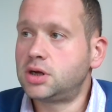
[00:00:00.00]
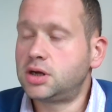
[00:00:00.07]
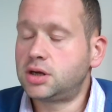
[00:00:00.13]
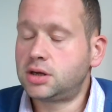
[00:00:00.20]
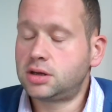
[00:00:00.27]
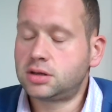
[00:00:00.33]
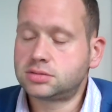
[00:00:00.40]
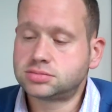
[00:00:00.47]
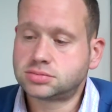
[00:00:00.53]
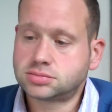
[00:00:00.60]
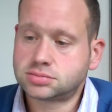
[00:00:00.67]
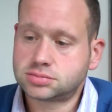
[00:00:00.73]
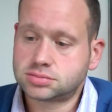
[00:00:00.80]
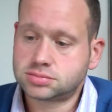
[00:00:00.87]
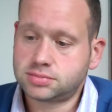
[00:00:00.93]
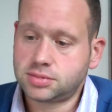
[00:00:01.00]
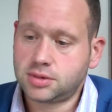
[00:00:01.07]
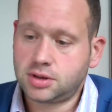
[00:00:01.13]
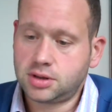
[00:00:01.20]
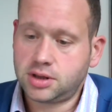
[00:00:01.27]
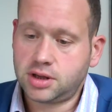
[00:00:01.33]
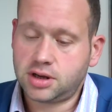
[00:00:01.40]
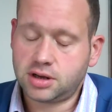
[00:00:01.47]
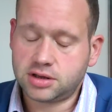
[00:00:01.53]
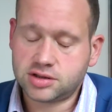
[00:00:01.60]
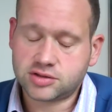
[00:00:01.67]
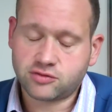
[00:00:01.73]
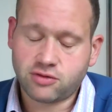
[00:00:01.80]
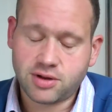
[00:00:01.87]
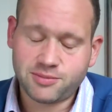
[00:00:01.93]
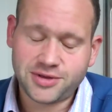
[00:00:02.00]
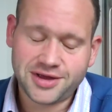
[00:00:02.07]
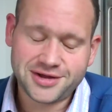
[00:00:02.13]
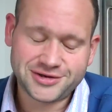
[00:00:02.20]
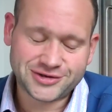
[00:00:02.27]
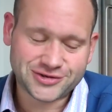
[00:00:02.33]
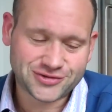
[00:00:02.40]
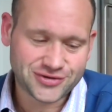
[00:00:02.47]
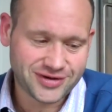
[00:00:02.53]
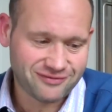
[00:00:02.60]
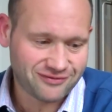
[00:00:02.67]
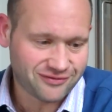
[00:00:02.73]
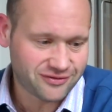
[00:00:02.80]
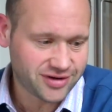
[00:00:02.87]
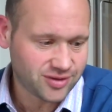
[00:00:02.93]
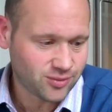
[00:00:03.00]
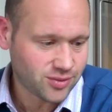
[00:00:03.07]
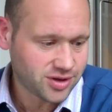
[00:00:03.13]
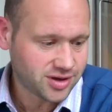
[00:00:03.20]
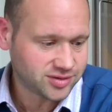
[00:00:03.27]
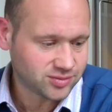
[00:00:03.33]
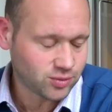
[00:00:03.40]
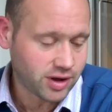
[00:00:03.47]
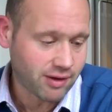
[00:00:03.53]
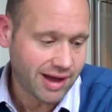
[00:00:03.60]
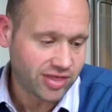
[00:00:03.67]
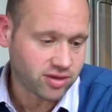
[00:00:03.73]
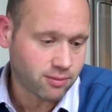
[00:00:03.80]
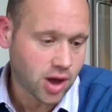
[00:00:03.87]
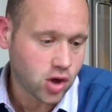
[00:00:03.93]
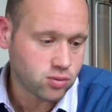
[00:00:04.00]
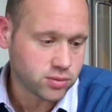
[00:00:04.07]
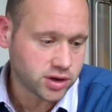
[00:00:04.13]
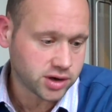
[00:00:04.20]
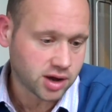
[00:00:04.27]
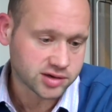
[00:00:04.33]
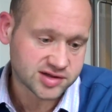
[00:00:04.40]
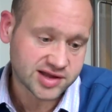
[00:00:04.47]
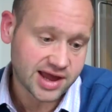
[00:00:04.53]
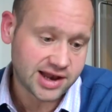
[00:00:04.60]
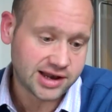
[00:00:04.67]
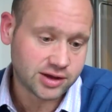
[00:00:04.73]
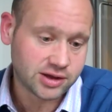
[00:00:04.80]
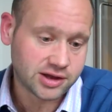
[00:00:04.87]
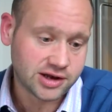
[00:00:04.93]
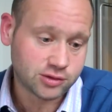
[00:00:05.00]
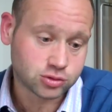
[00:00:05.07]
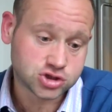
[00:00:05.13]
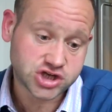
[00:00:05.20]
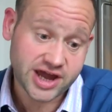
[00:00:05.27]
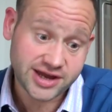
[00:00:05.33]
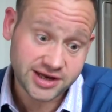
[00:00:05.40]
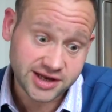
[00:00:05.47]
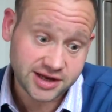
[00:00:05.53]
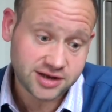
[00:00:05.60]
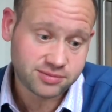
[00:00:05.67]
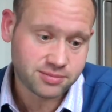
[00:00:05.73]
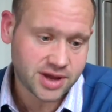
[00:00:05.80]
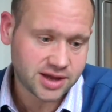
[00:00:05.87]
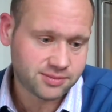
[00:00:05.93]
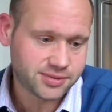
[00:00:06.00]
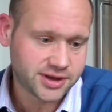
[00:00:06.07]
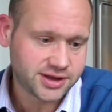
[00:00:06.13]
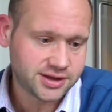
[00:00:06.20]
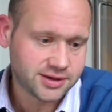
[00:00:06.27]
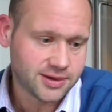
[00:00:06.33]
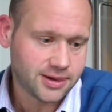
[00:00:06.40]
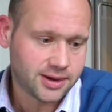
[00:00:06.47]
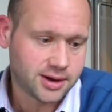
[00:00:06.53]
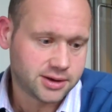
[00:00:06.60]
uh, Can I describe the industry in three words? Well, at the moment, I'd say a, li a little jaded, maybe.